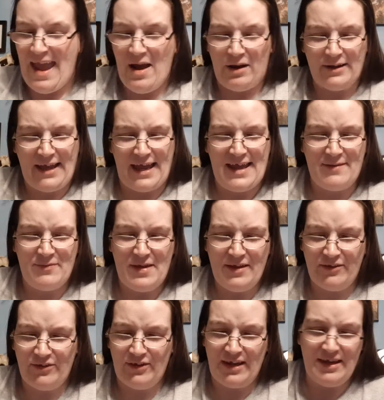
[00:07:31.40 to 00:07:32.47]
okay, if
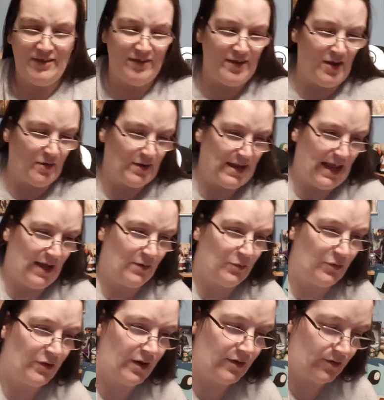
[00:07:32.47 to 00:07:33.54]
this is the only
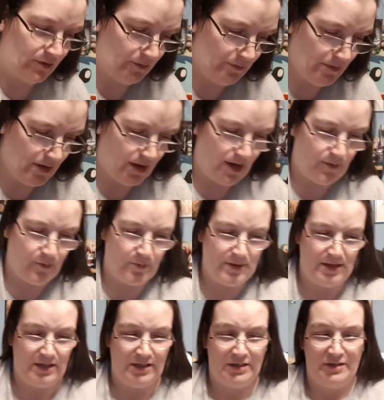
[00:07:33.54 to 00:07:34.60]
house item, I will be
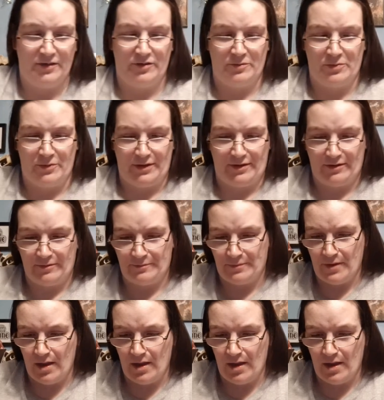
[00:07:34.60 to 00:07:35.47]
a little disappointed.